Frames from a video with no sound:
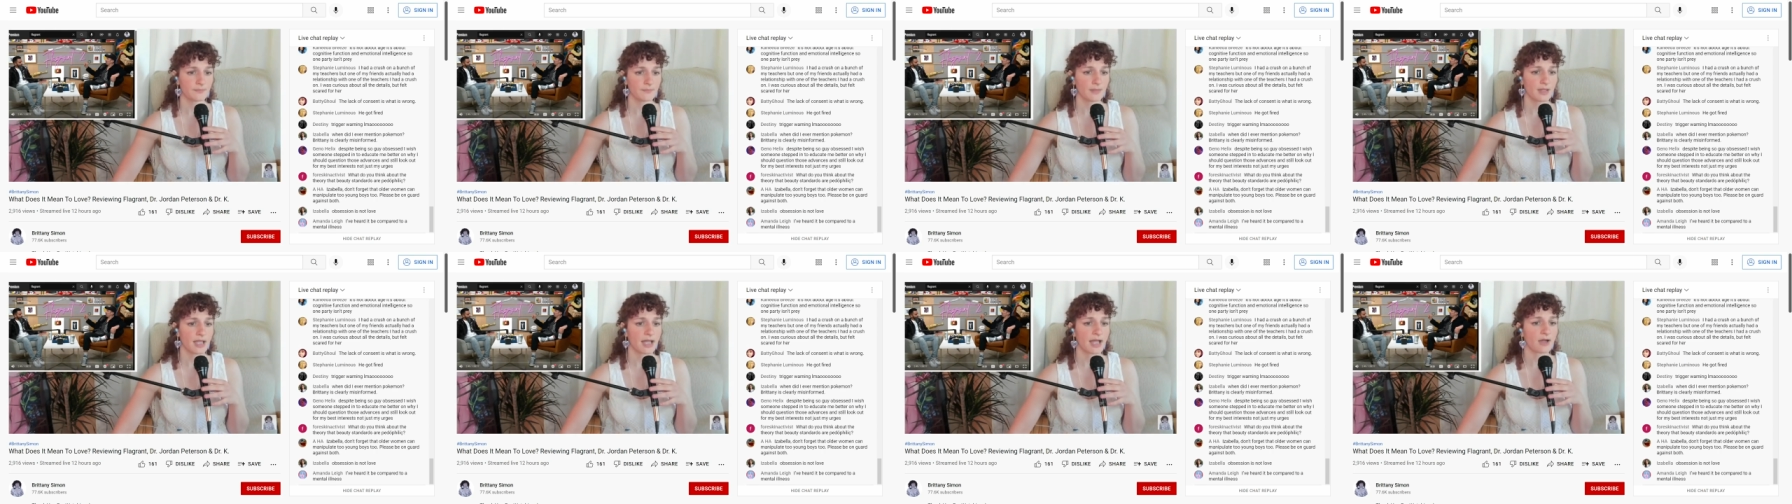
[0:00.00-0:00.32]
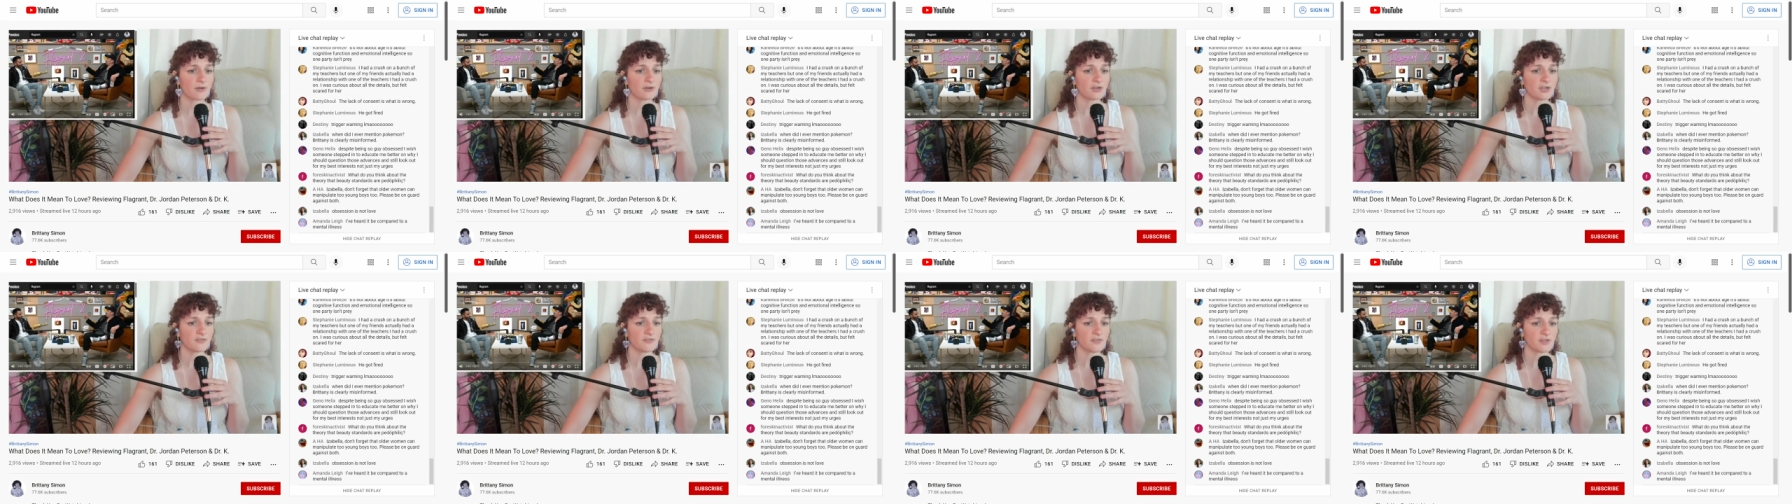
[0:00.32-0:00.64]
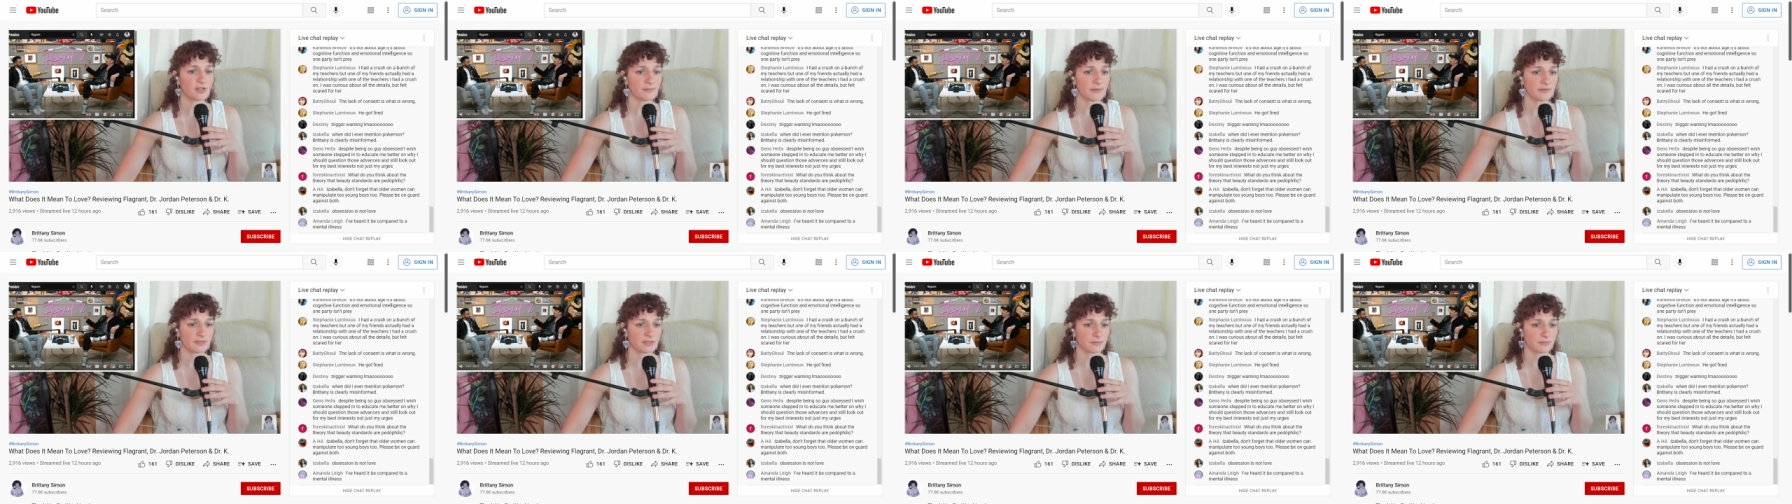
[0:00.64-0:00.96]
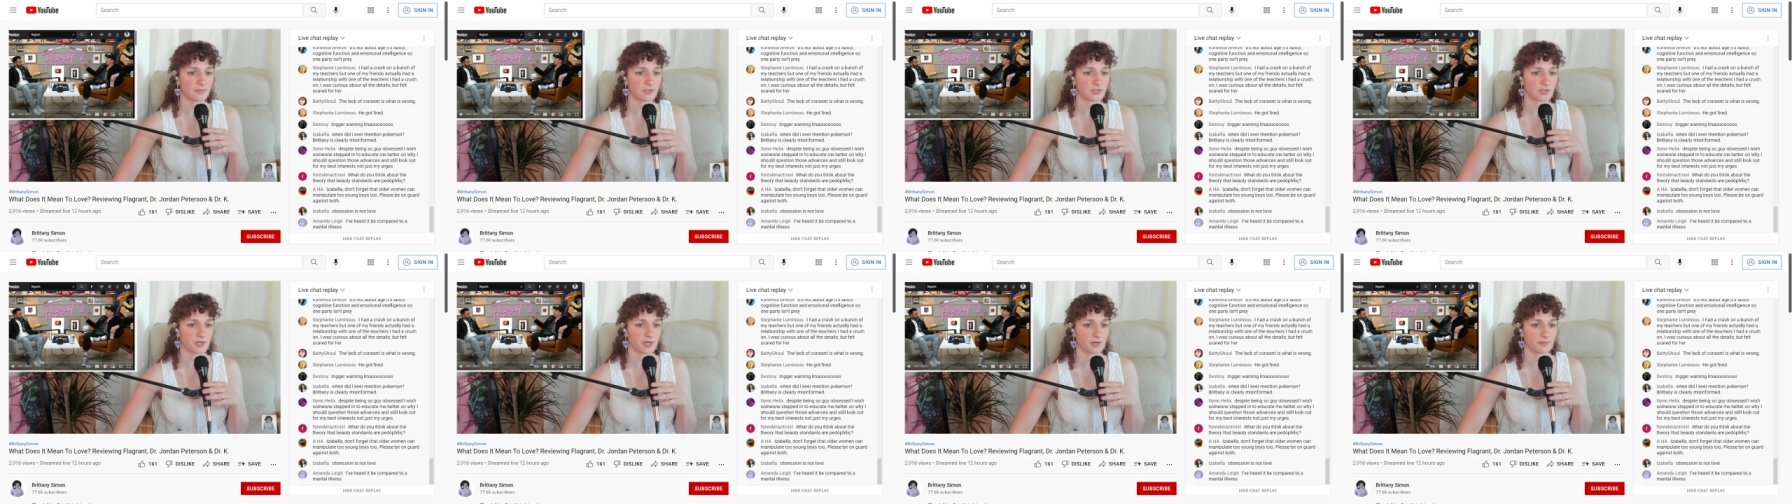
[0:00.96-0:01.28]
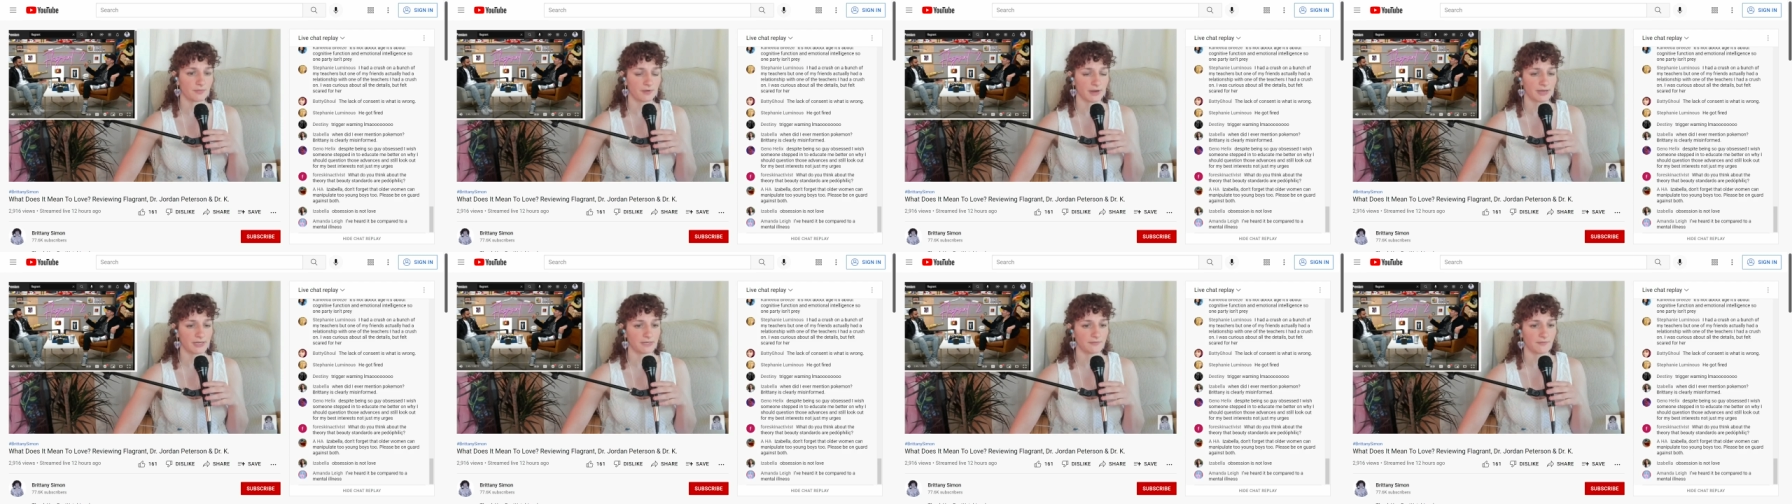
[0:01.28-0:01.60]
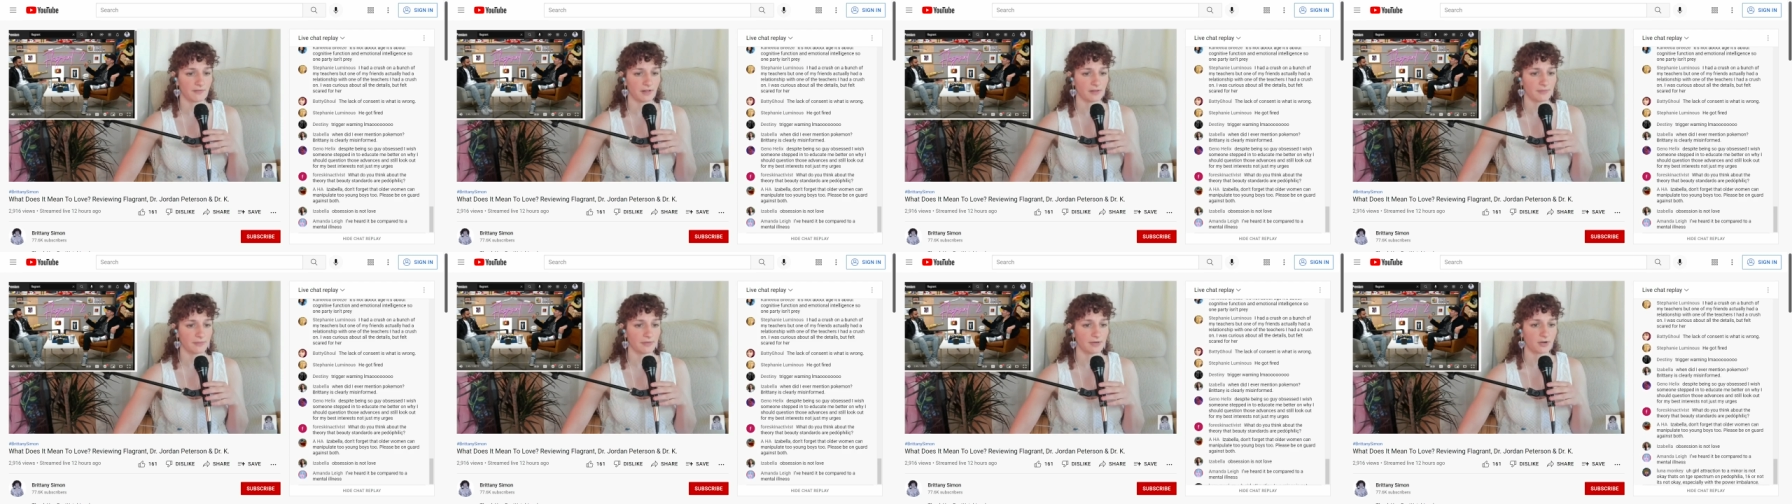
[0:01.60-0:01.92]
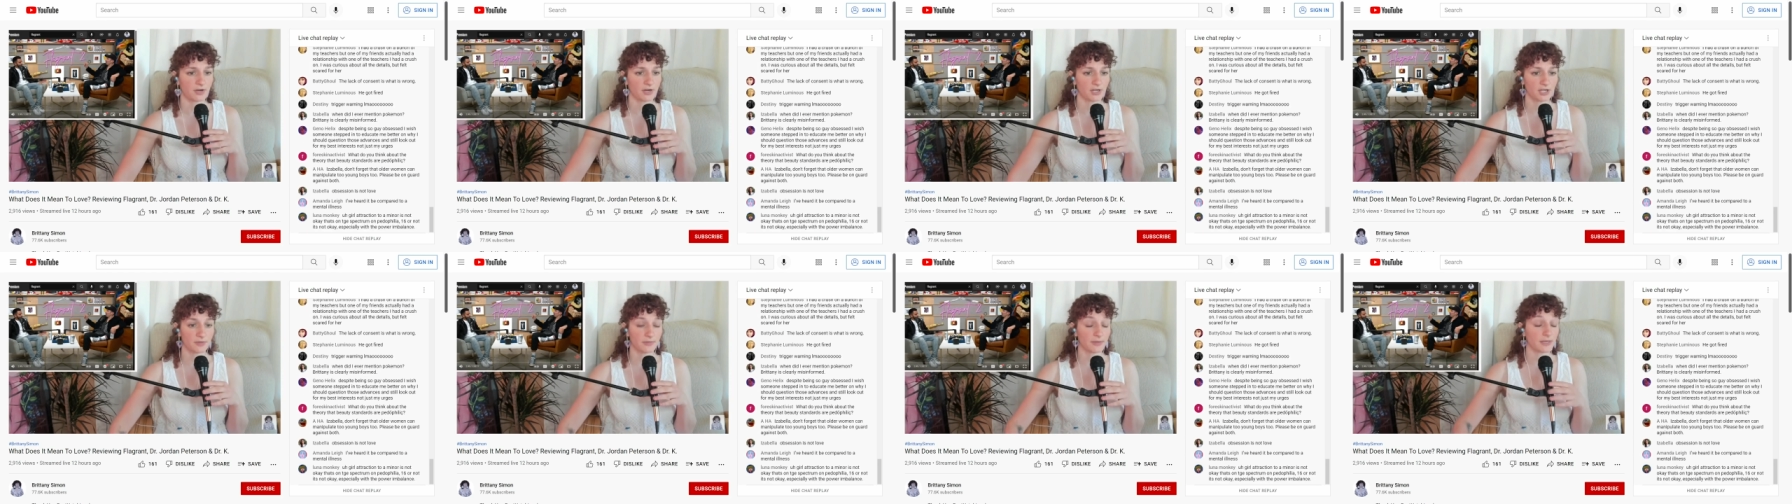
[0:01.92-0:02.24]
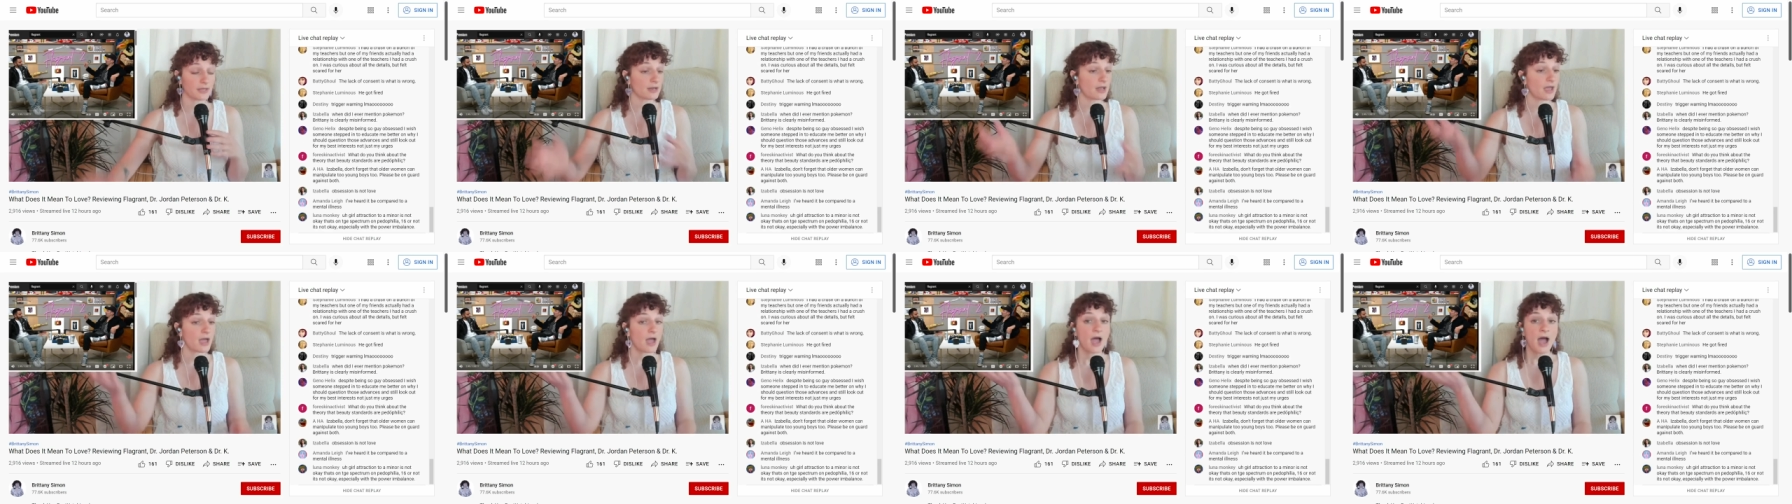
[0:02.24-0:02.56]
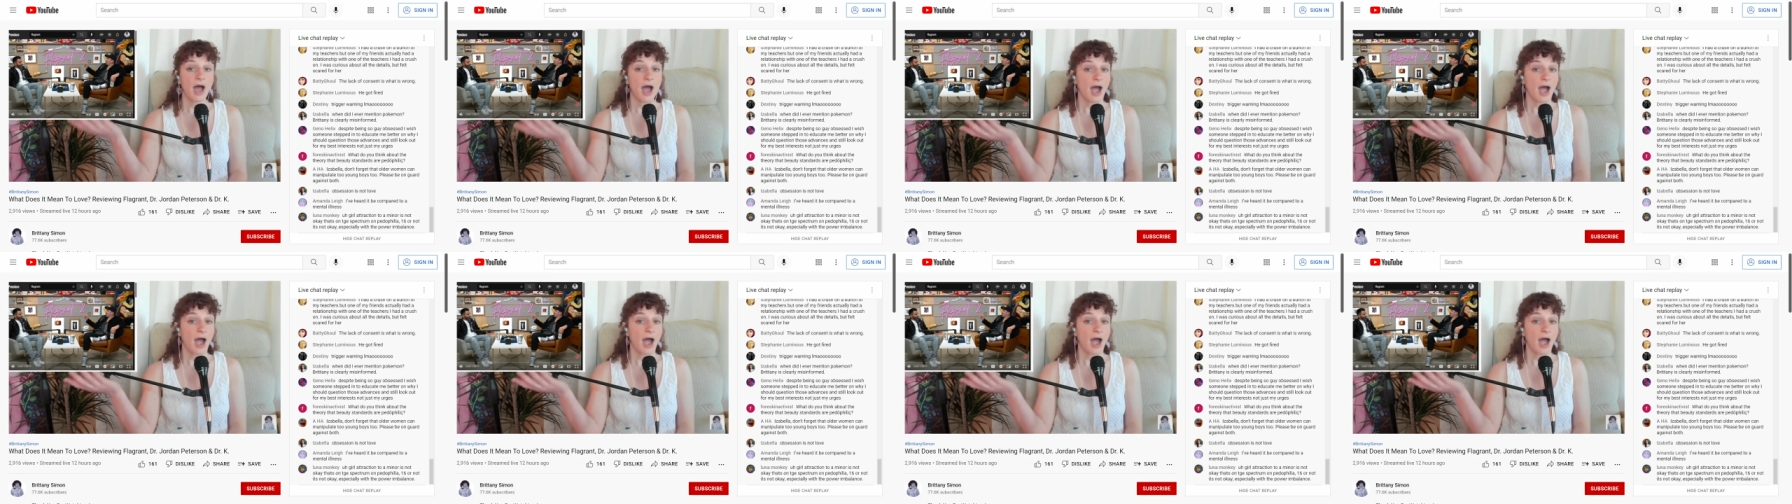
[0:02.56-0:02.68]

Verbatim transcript: How do you feel about the mature brain development argument?